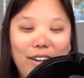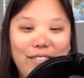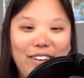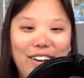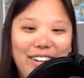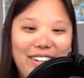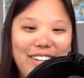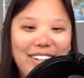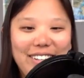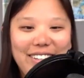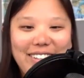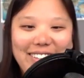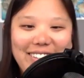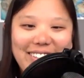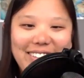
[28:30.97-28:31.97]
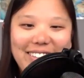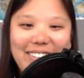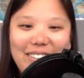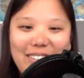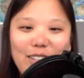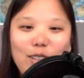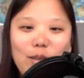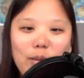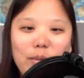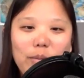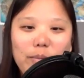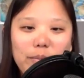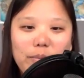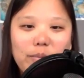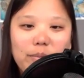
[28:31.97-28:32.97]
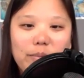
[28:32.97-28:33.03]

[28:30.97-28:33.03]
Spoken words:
How are you going to show up